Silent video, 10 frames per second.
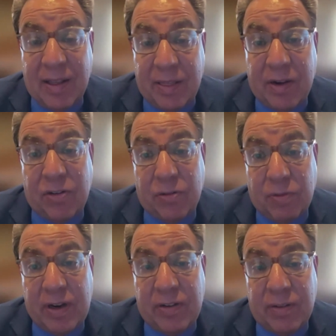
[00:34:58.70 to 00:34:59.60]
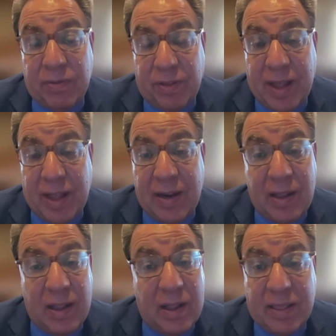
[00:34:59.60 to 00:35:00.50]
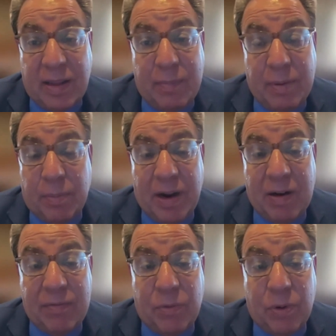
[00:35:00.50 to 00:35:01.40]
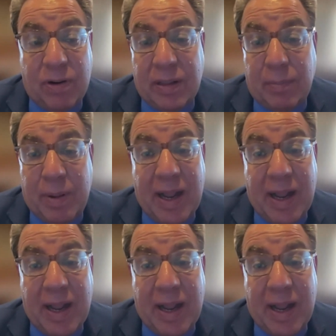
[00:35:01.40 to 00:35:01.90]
And there's a reason for that. They've been preparing for